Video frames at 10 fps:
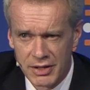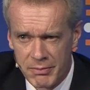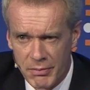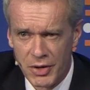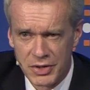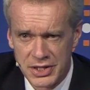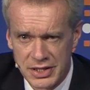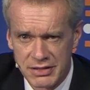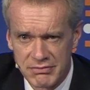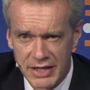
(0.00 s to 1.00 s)

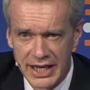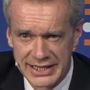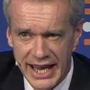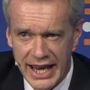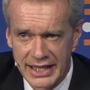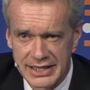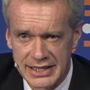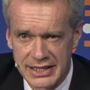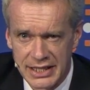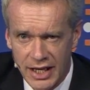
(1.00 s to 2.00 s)
most
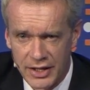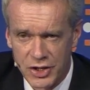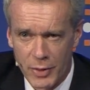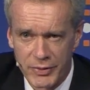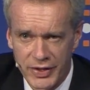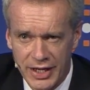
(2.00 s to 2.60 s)
execs at the top of a